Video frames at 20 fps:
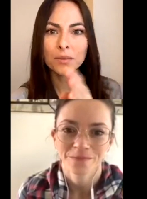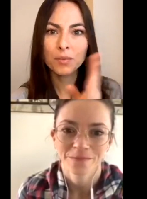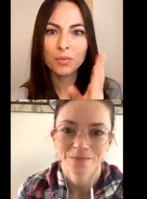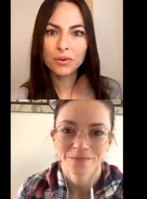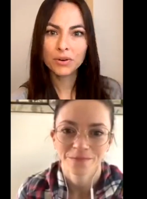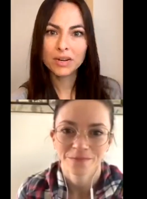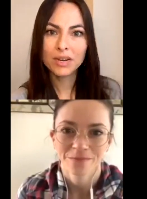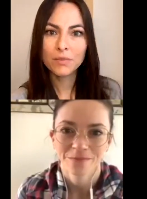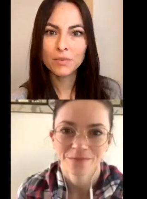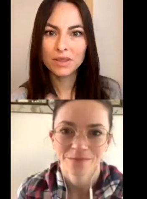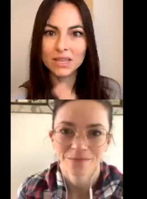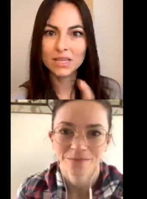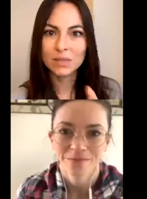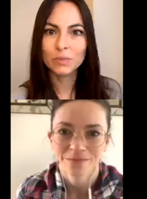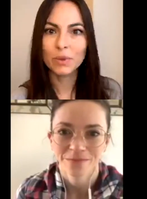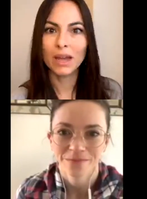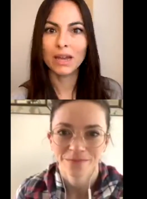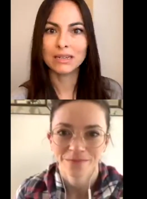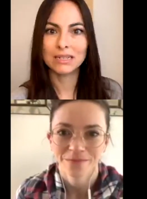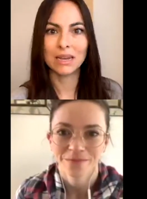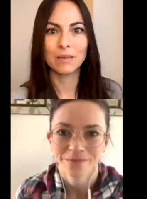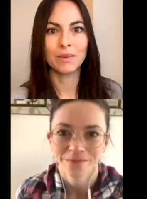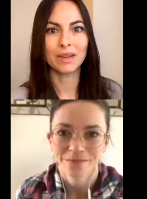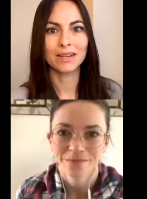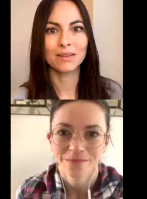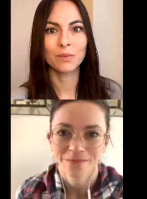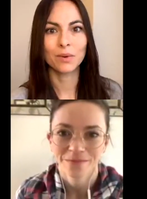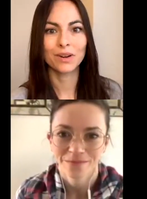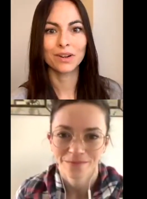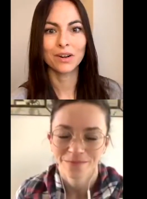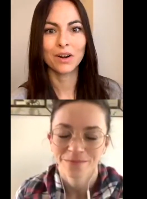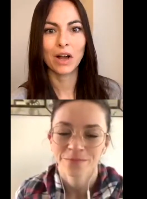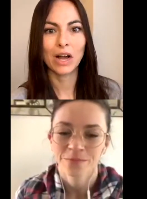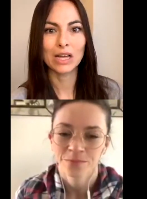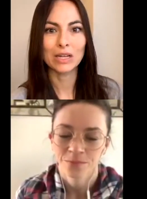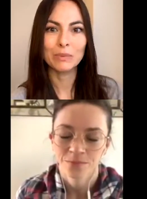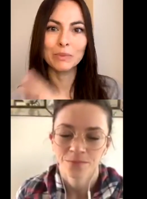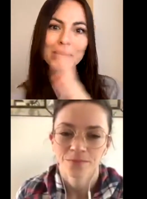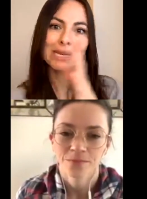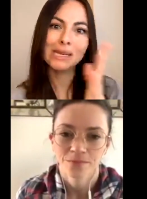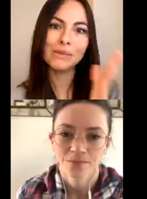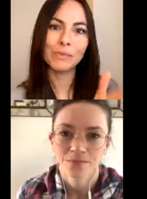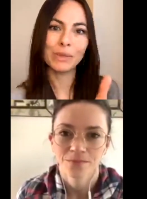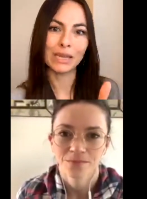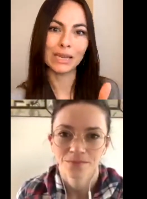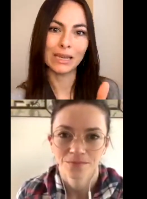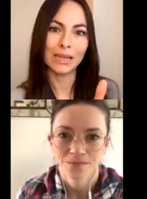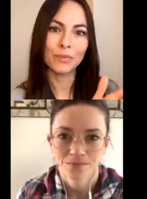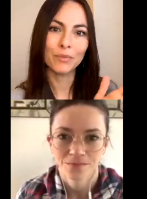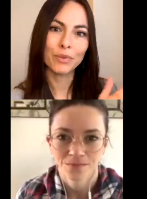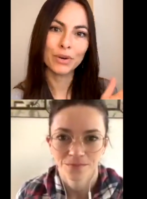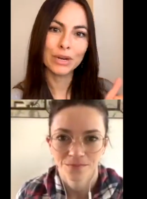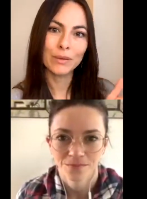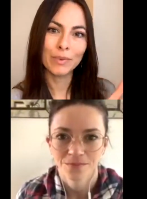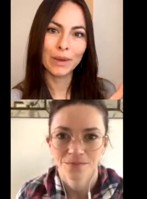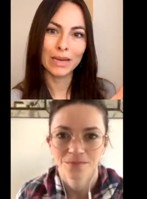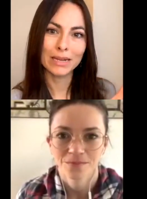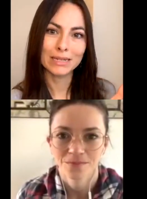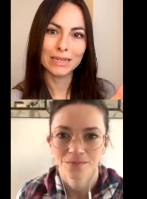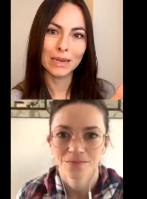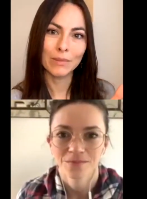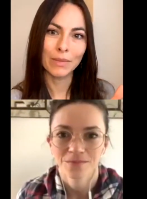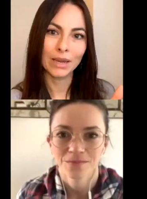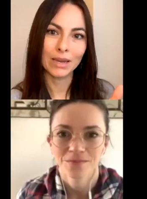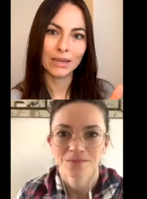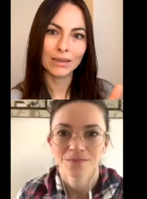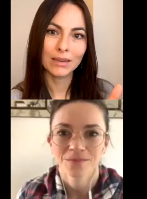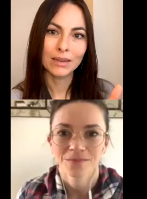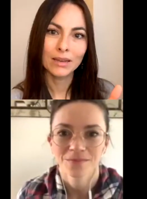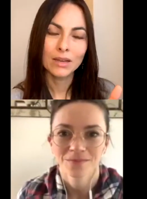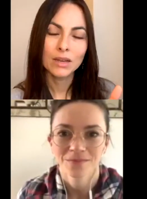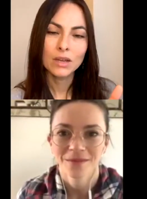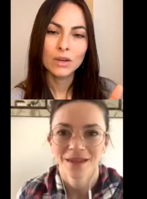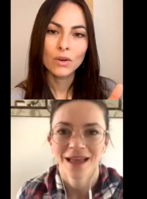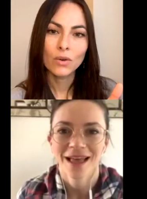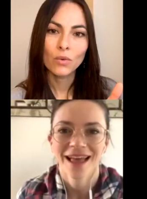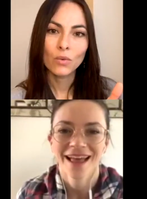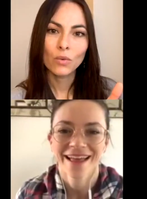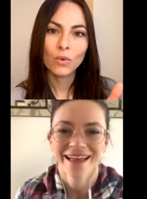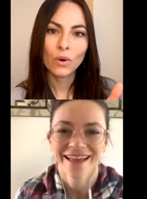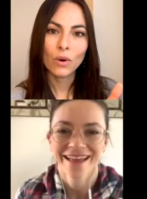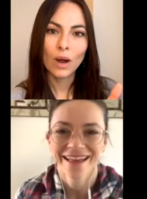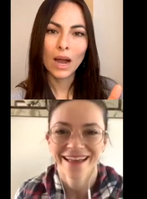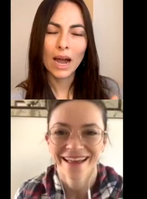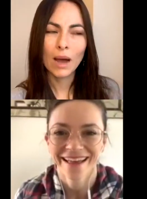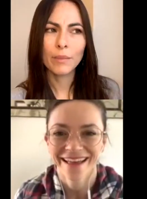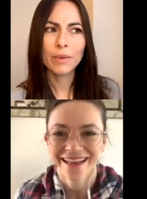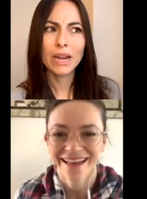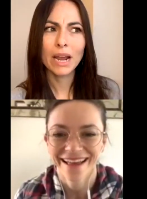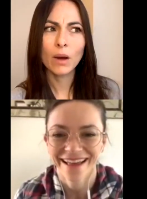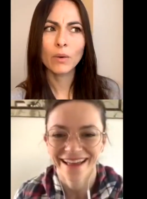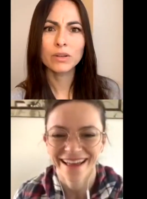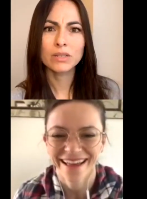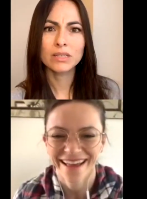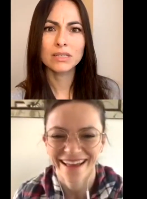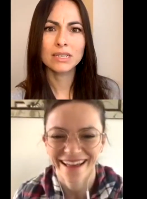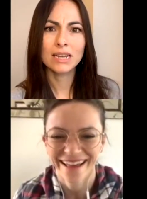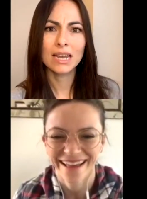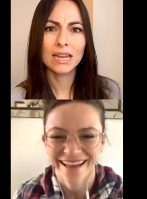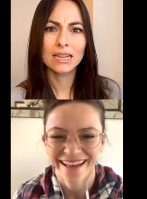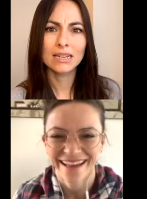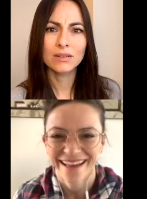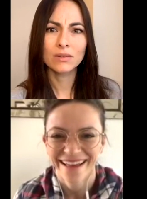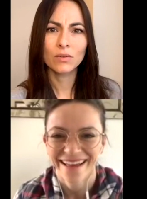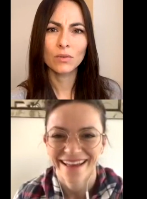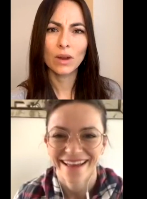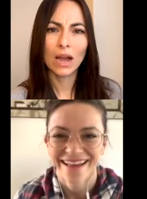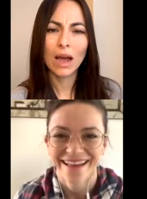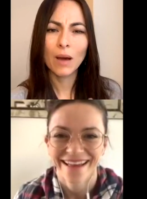Speaker 1: pre this pandemic we're going to call it pp pre pandemic how many hours a day how